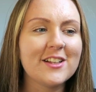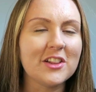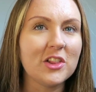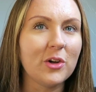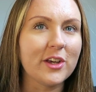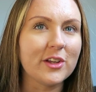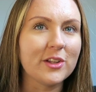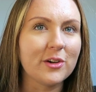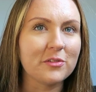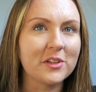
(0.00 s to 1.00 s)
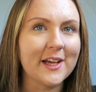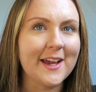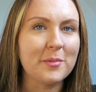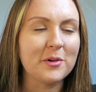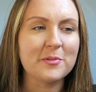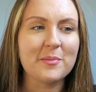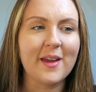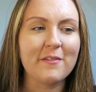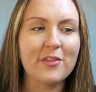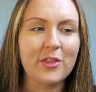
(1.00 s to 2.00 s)
loyal or reliable as we might
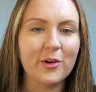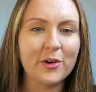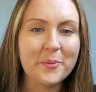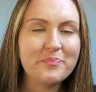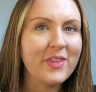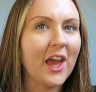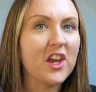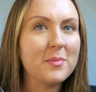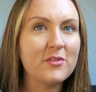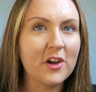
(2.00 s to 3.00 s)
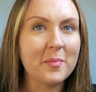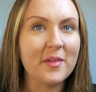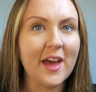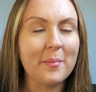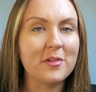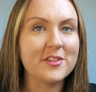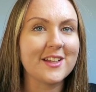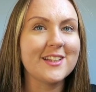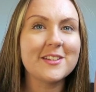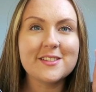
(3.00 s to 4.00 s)
have thought. I could be wrong about that, but there's
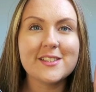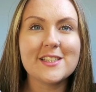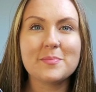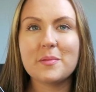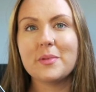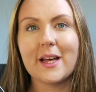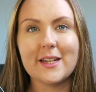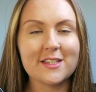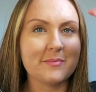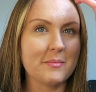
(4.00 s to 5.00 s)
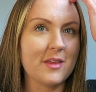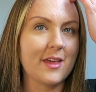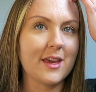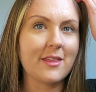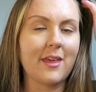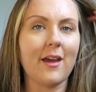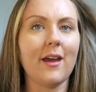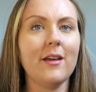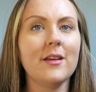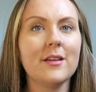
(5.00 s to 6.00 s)
like little seeds being planted to make me think
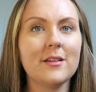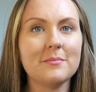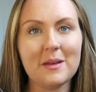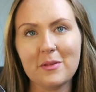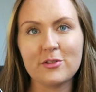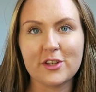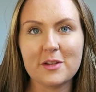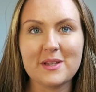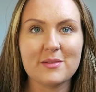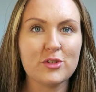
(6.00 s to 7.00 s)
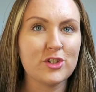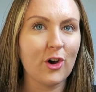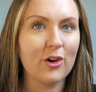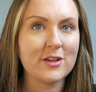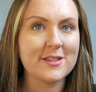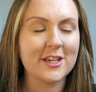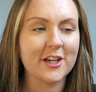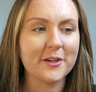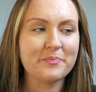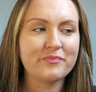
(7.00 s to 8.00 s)
that maybe there's going to be some shocks
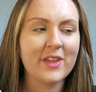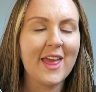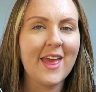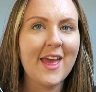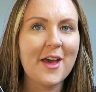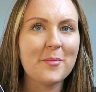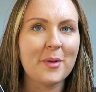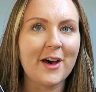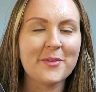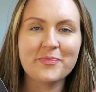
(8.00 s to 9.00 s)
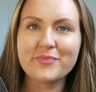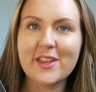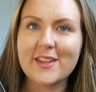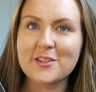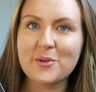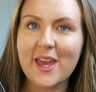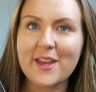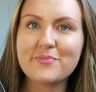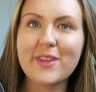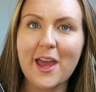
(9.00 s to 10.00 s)
here. But that's
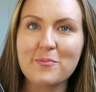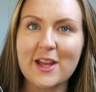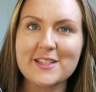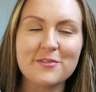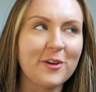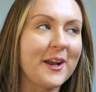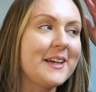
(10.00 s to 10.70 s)
okay, I'm ready for